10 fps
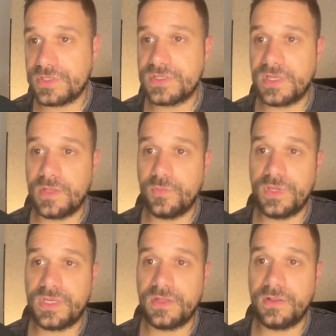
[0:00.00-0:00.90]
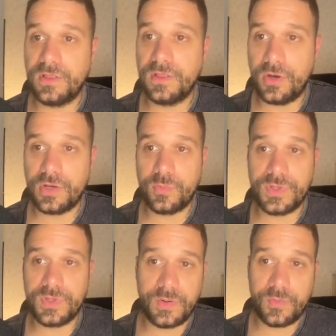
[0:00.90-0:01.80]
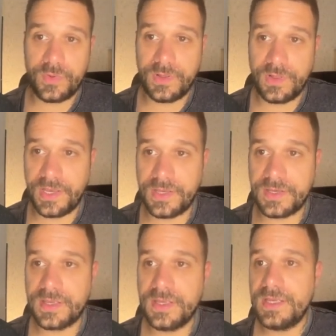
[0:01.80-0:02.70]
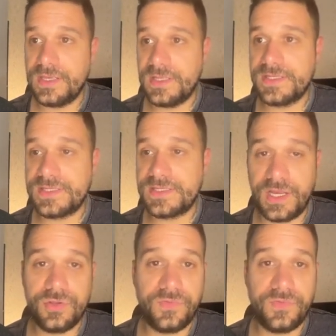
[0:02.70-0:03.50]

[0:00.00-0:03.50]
then we can log whatever we like inside of